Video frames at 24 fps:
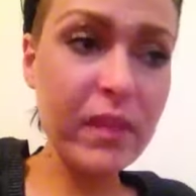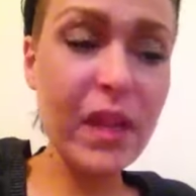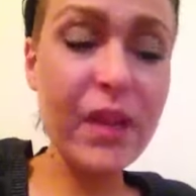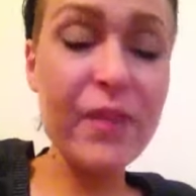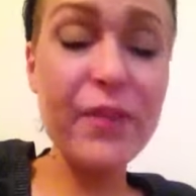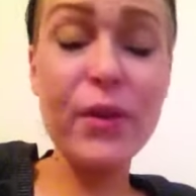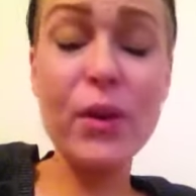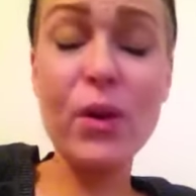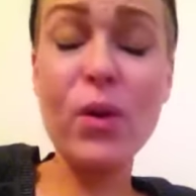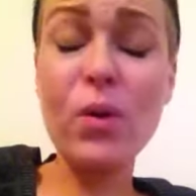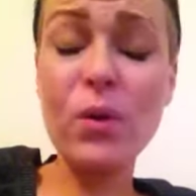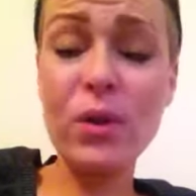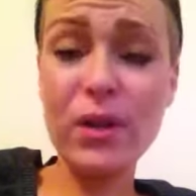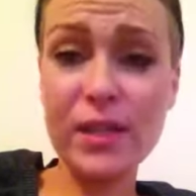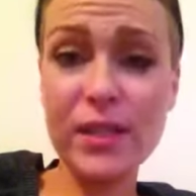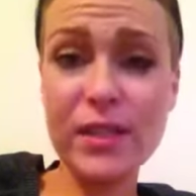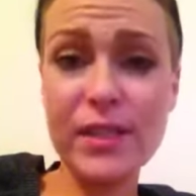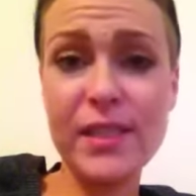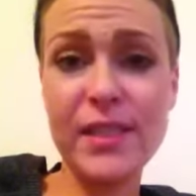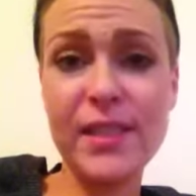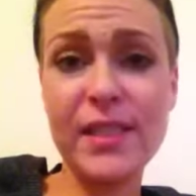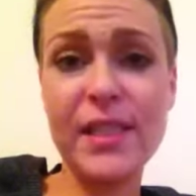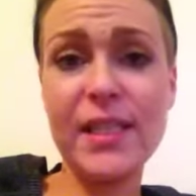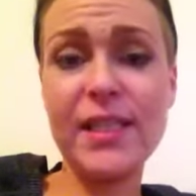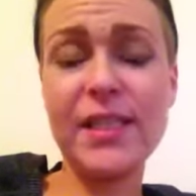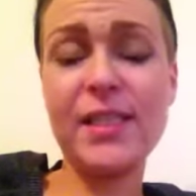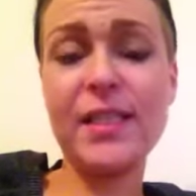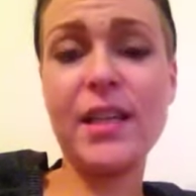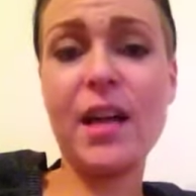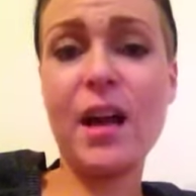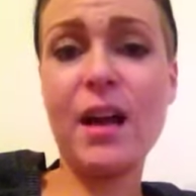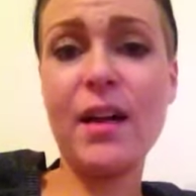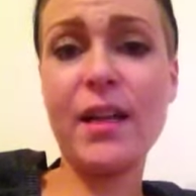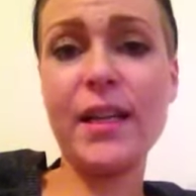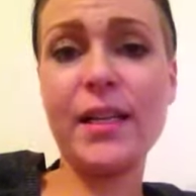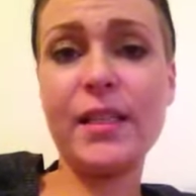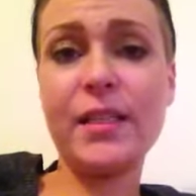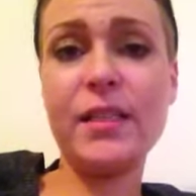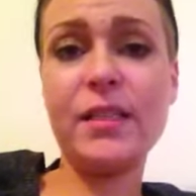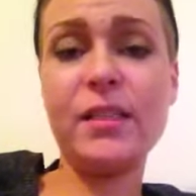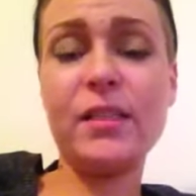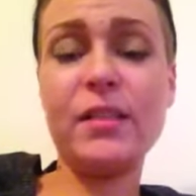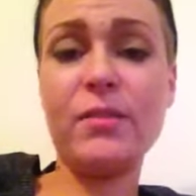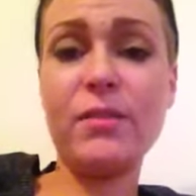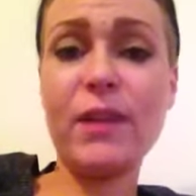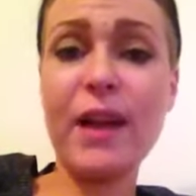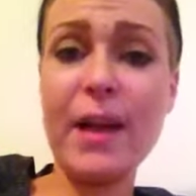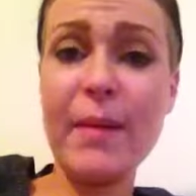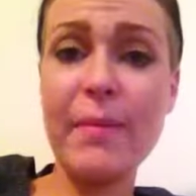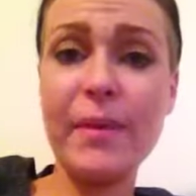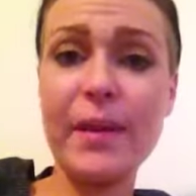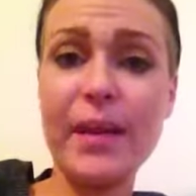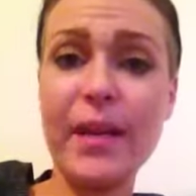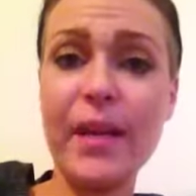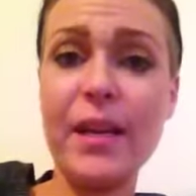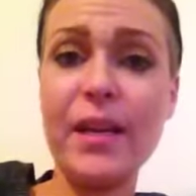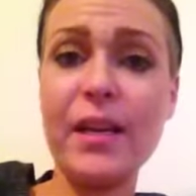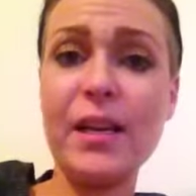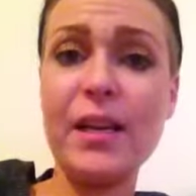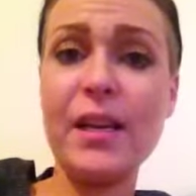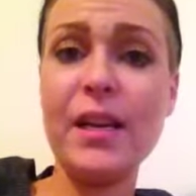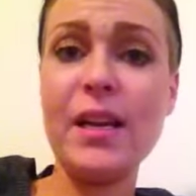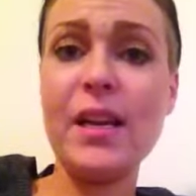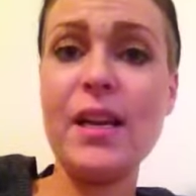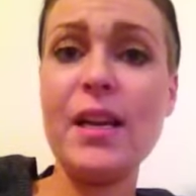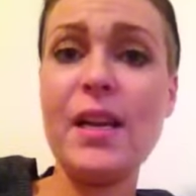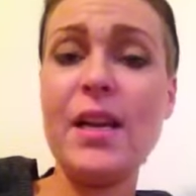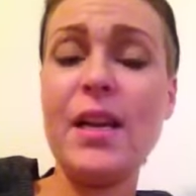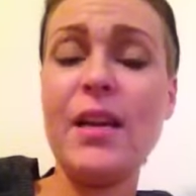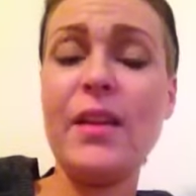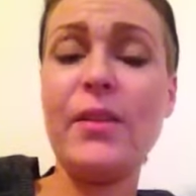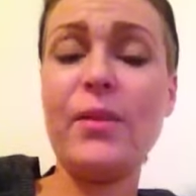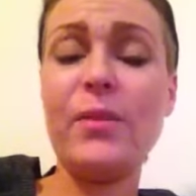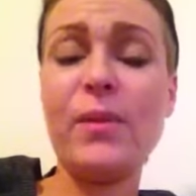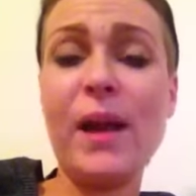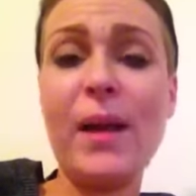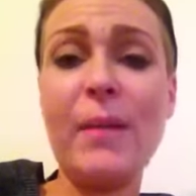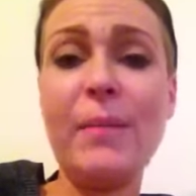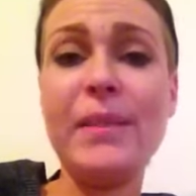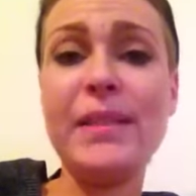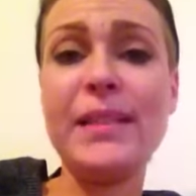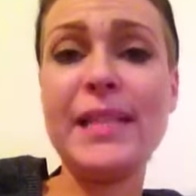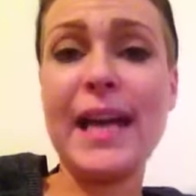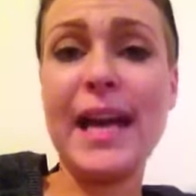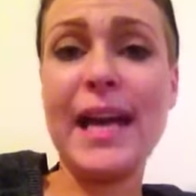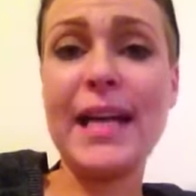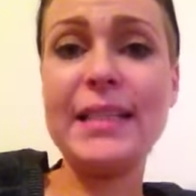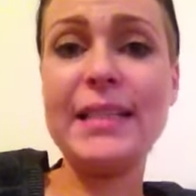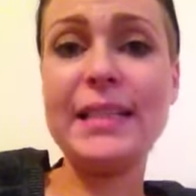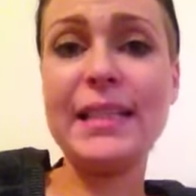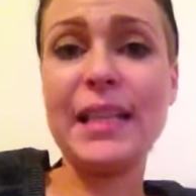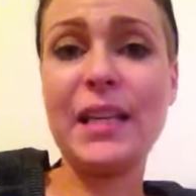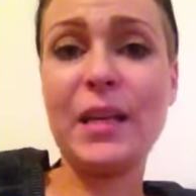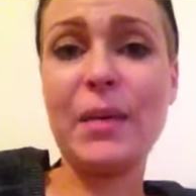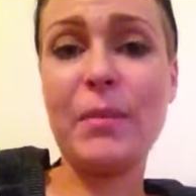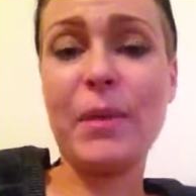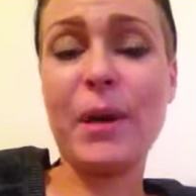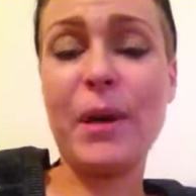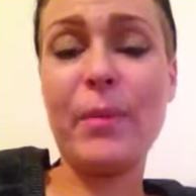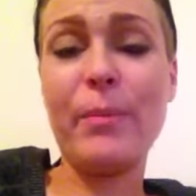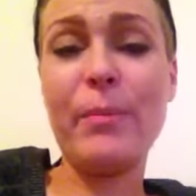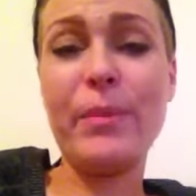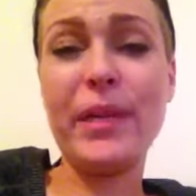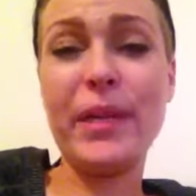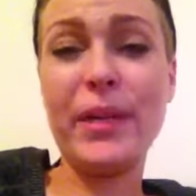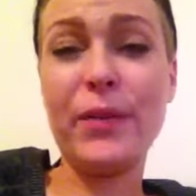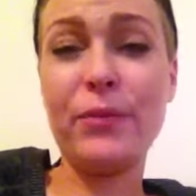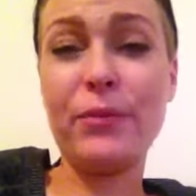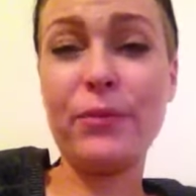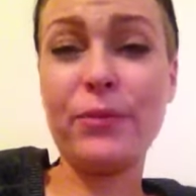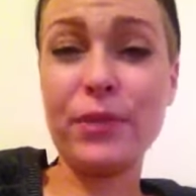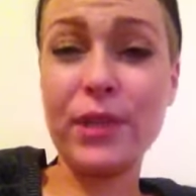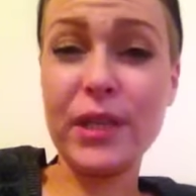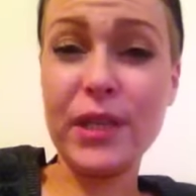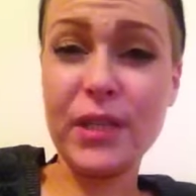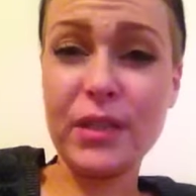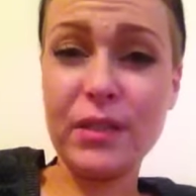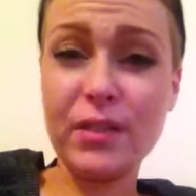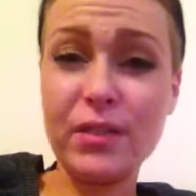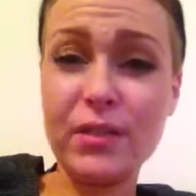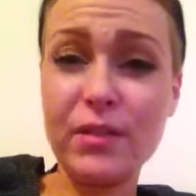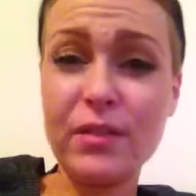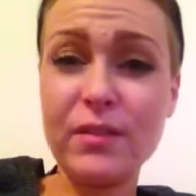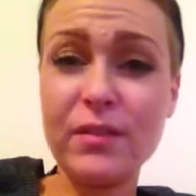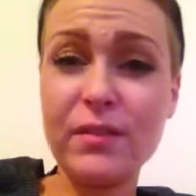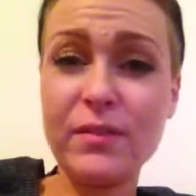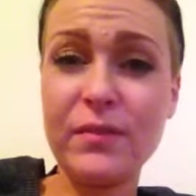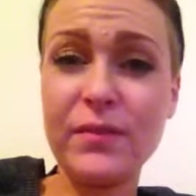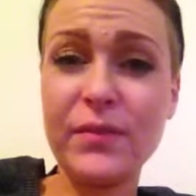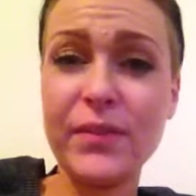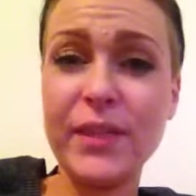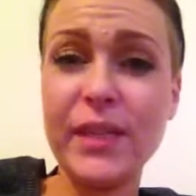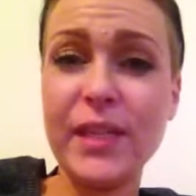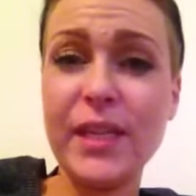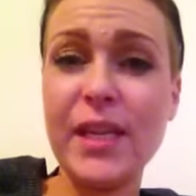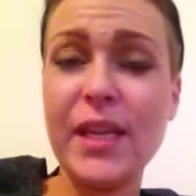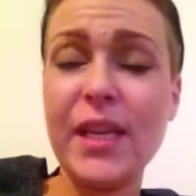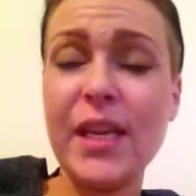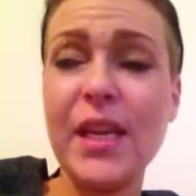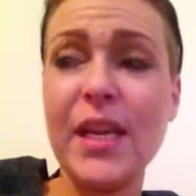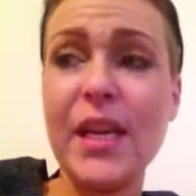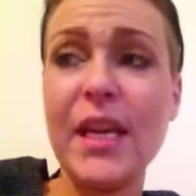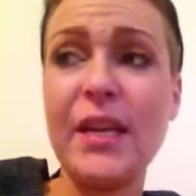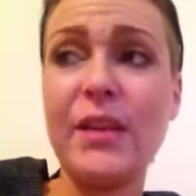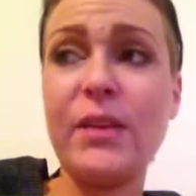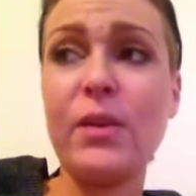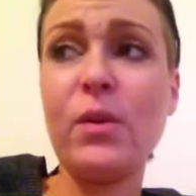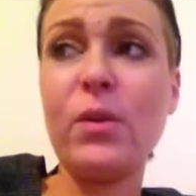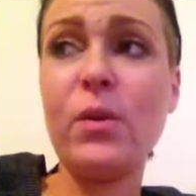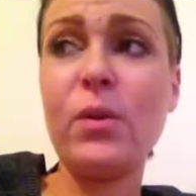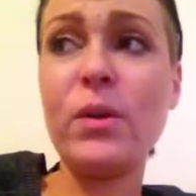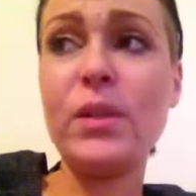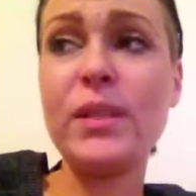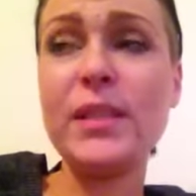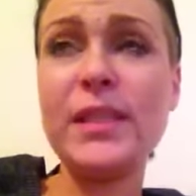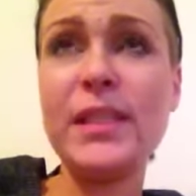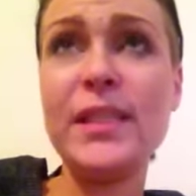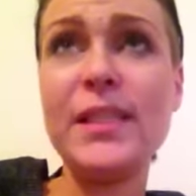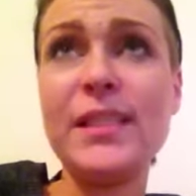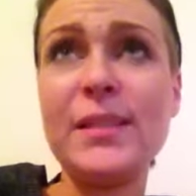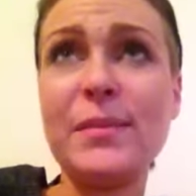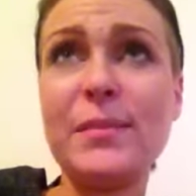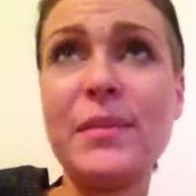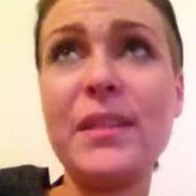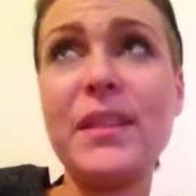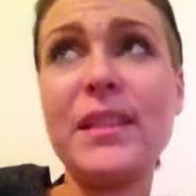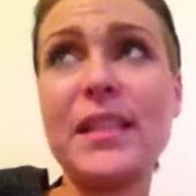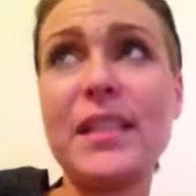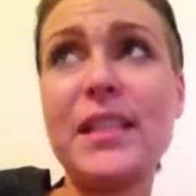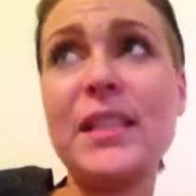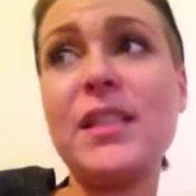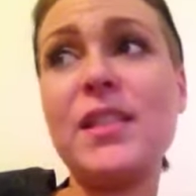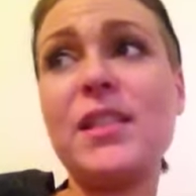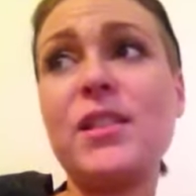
the horse is talking to the rabbit. The rabbit's asking about being real. And the horse says something that is